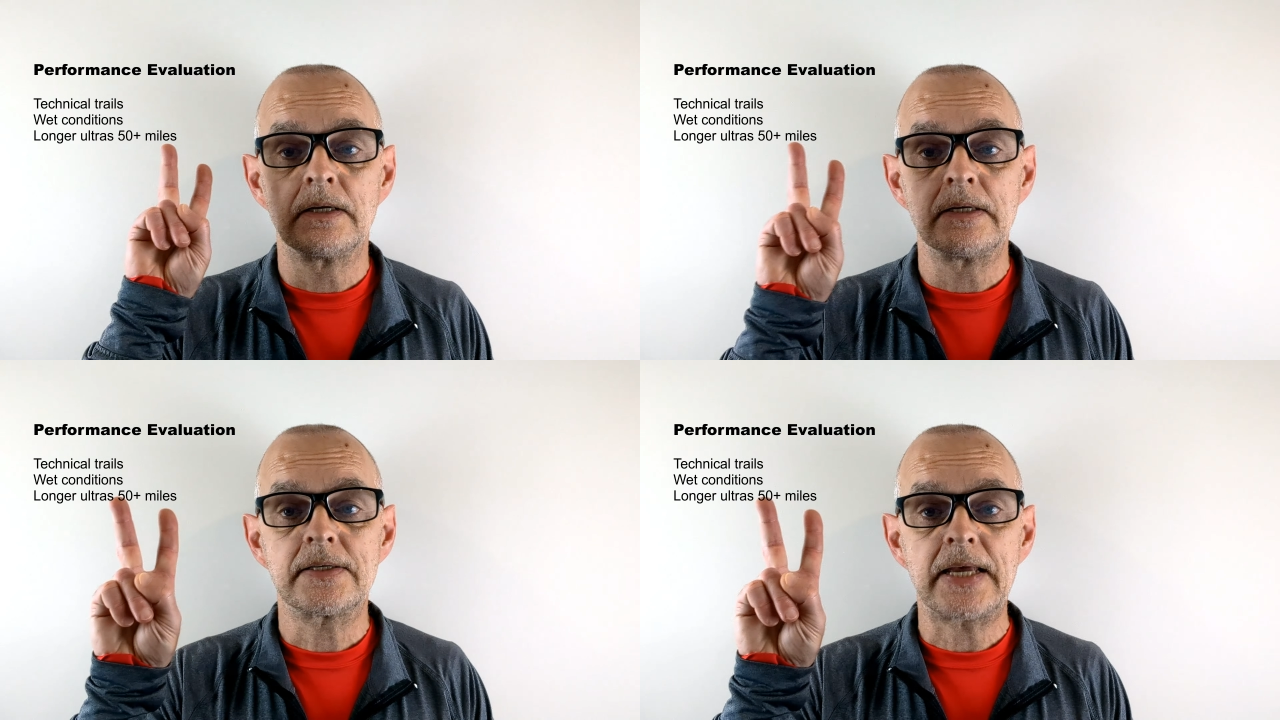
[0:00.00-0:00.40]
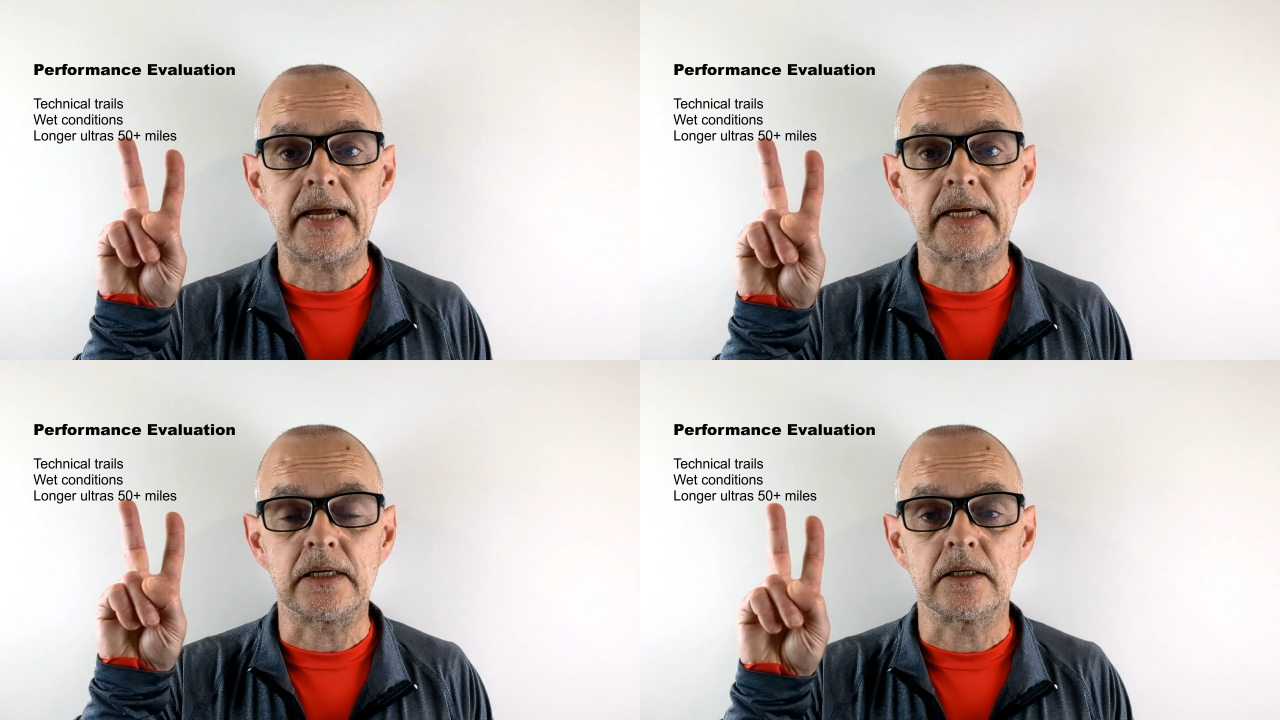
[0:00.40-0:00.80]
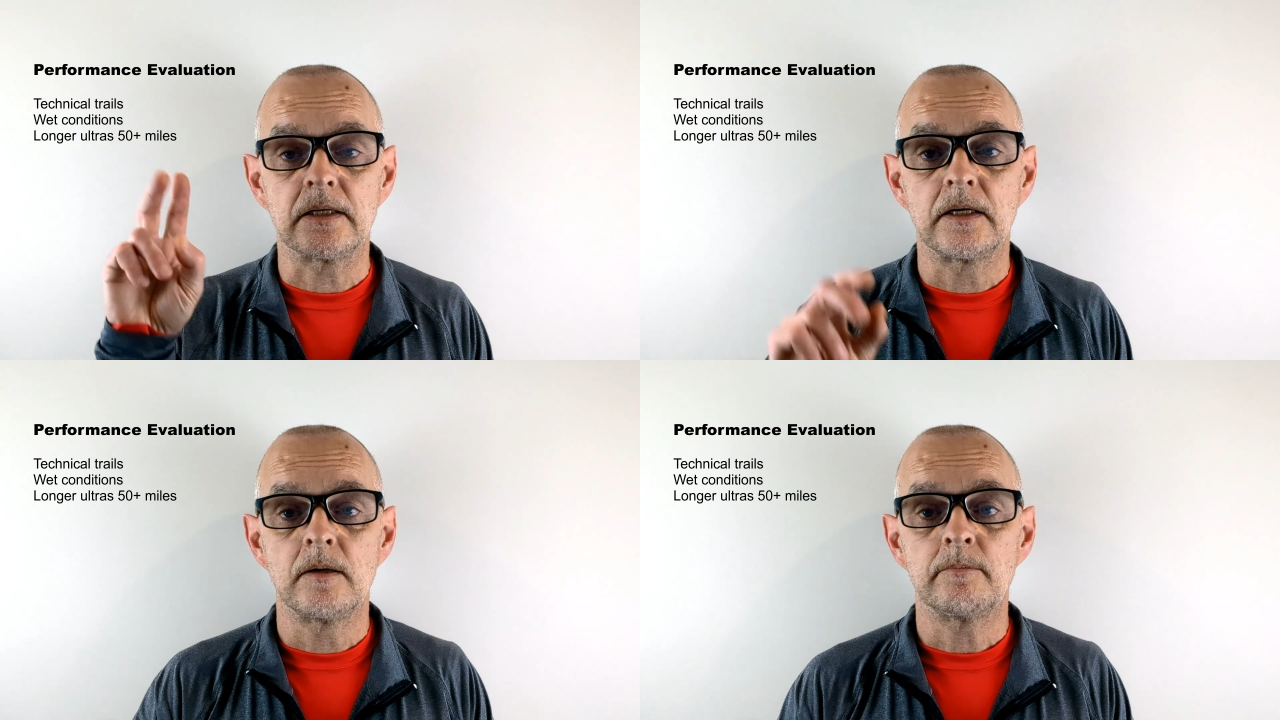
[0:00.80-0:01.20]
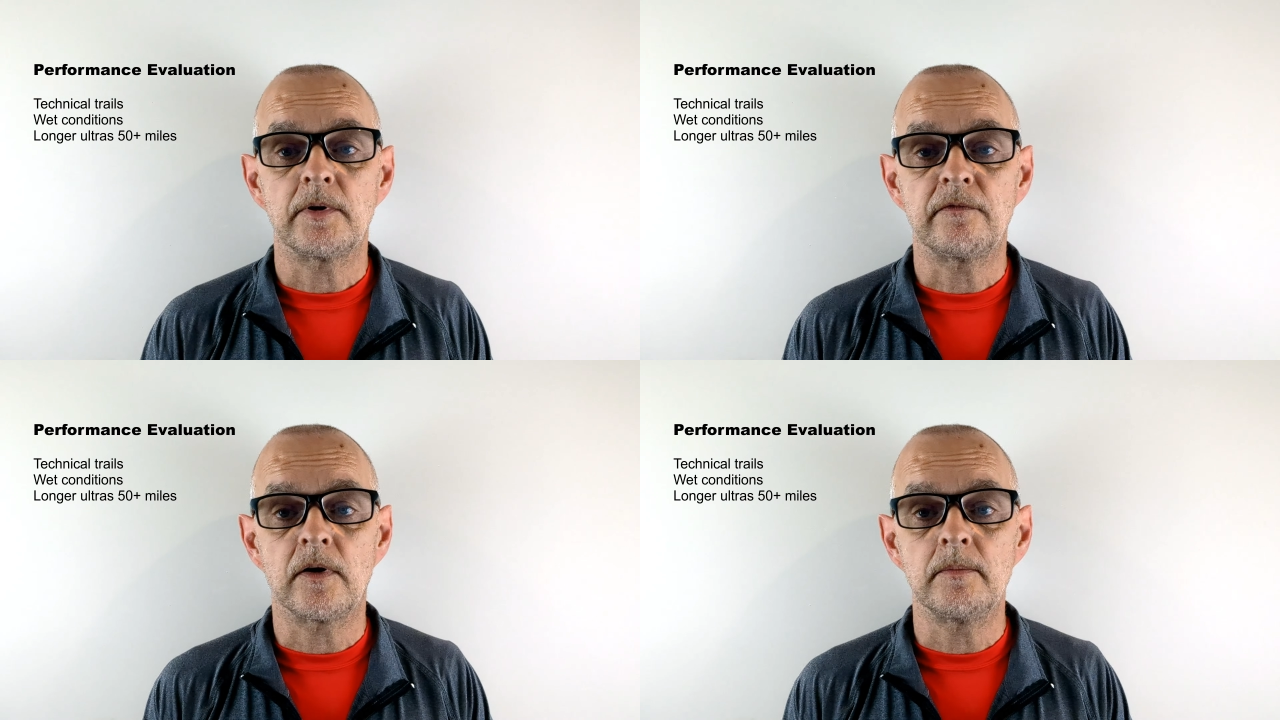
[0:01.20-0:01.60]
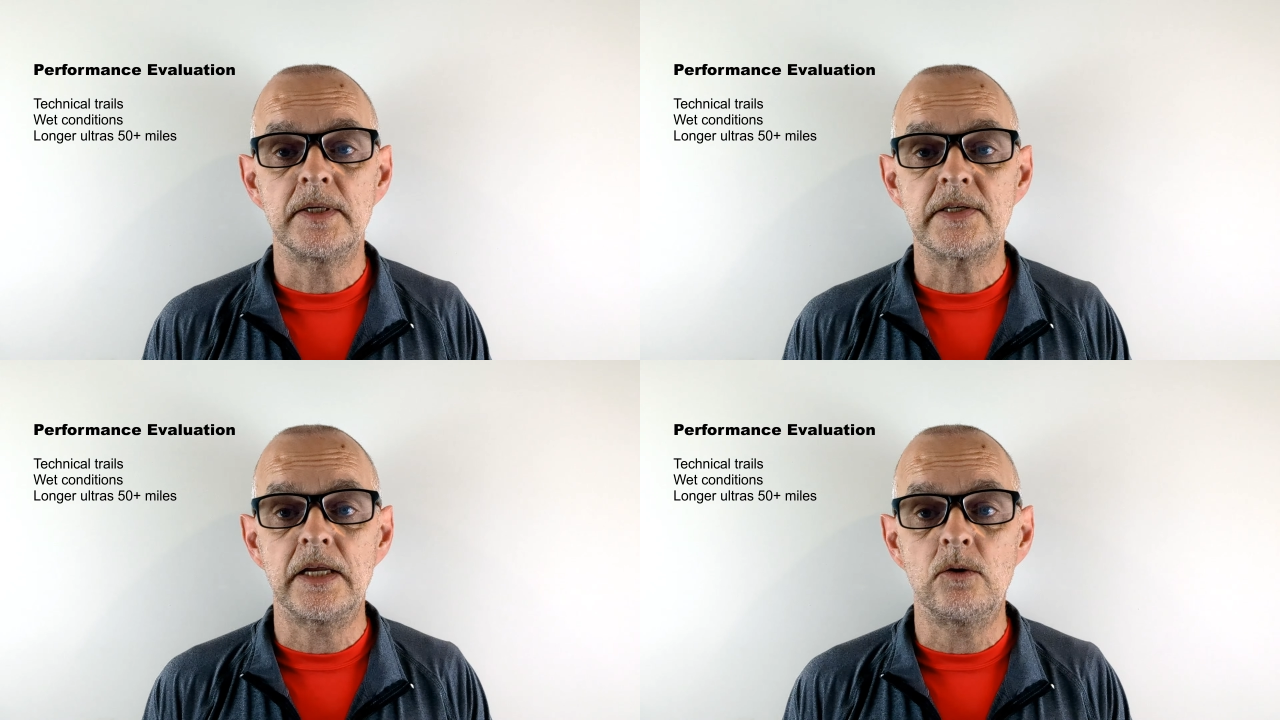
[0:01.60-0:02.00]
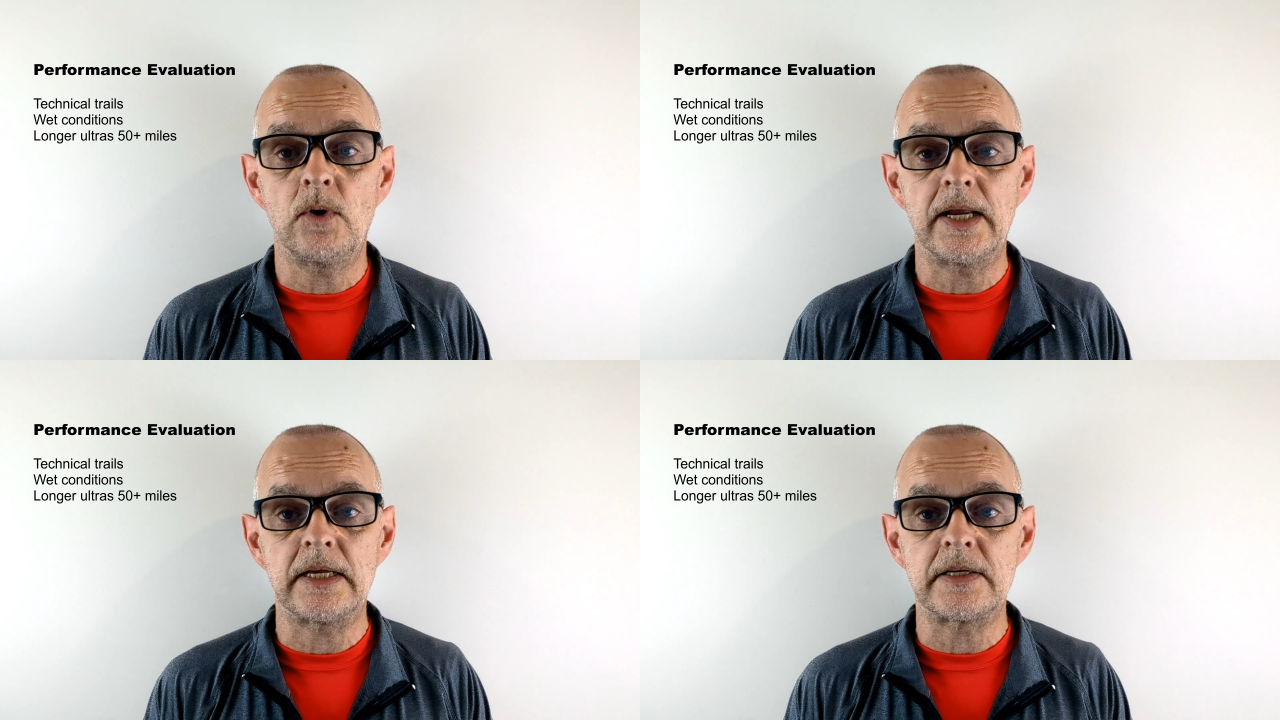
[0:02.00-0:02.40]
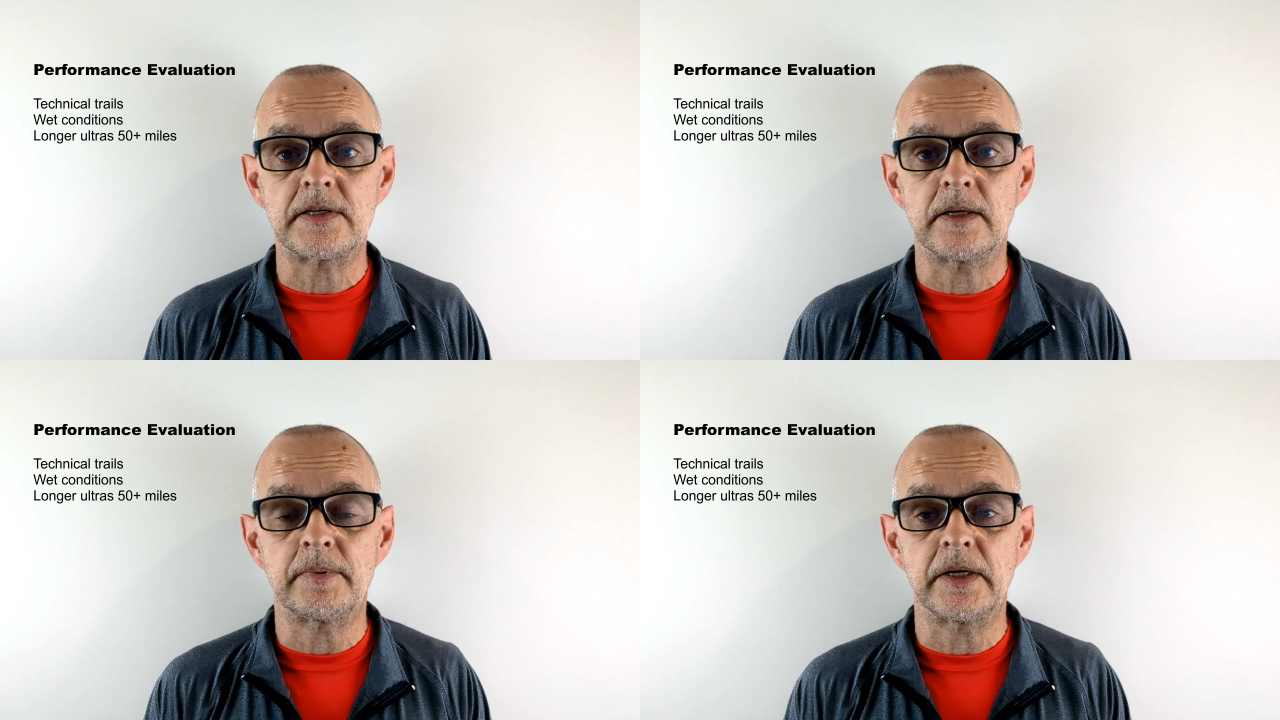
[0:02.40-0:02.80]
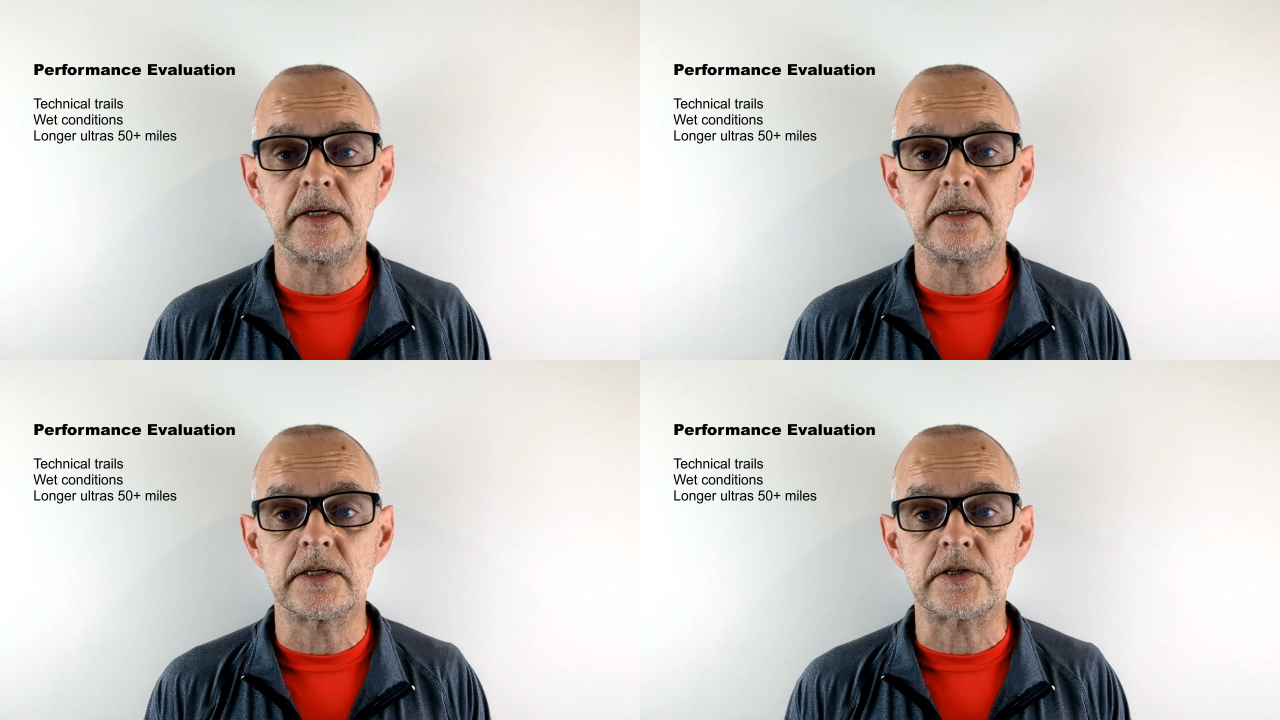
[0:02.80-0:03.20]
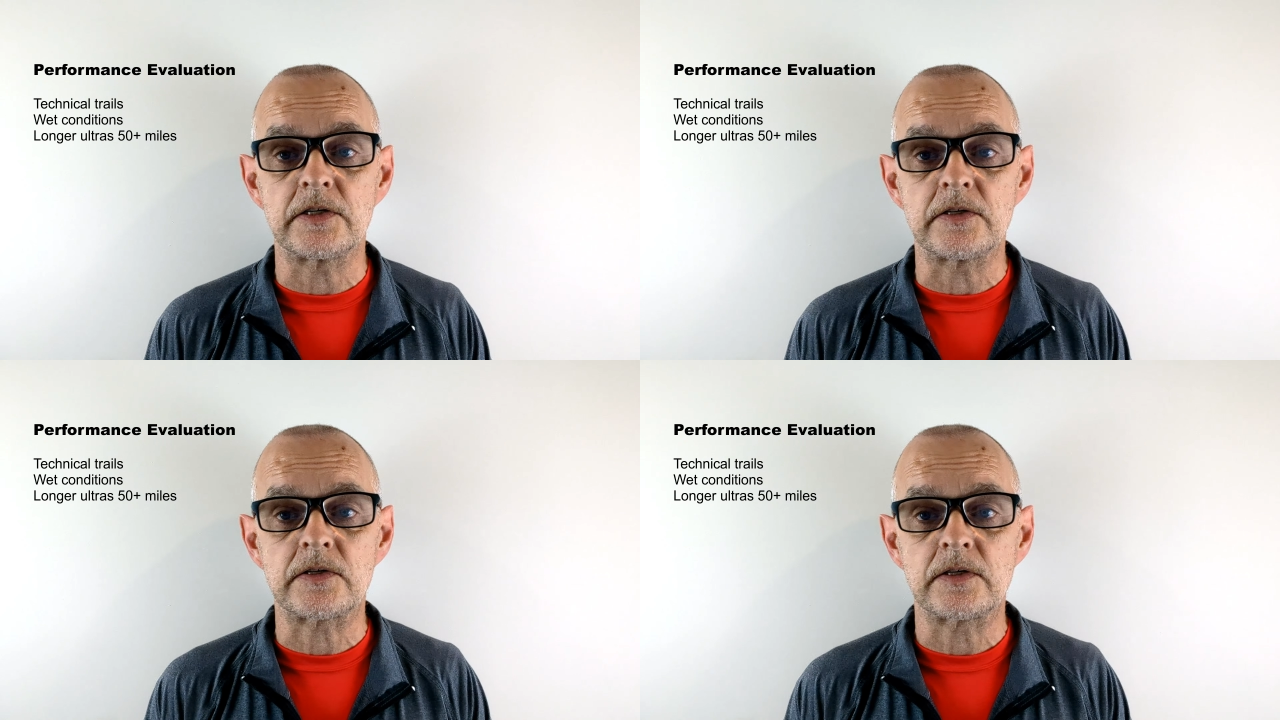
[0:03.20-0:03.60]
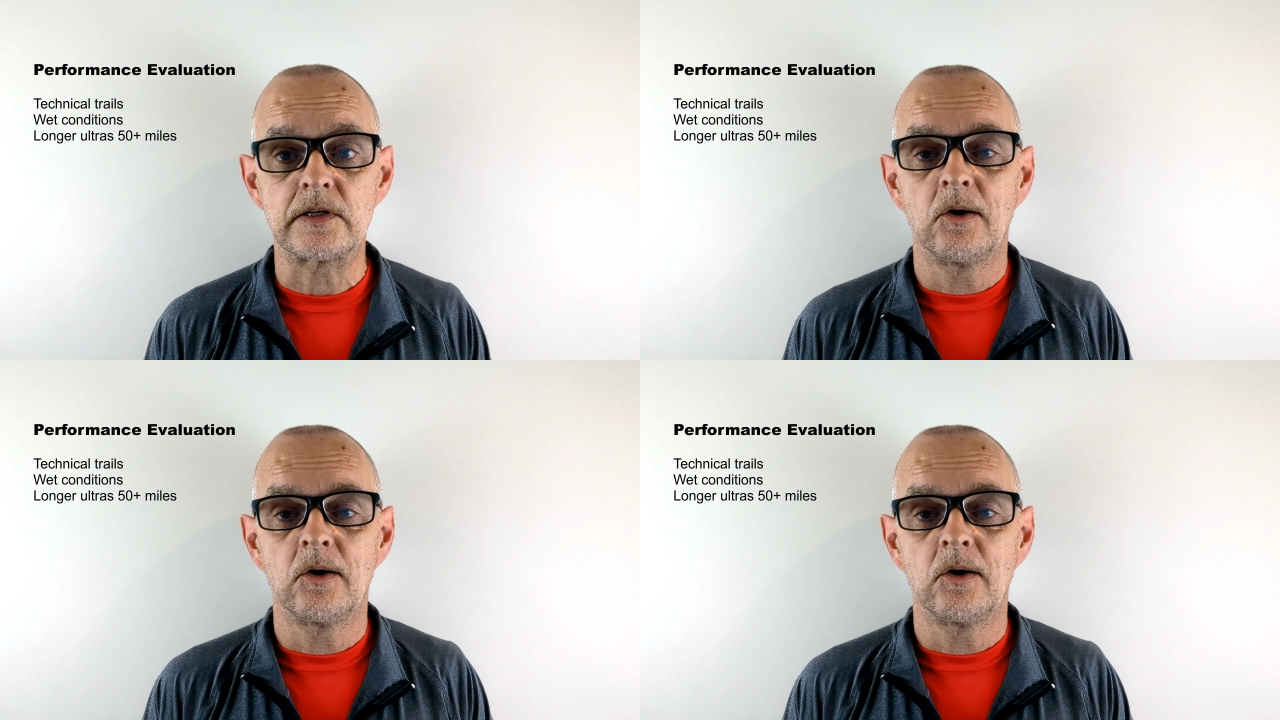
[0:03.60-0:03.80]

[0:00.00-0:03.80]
Second, performance in wet and slippery conditions,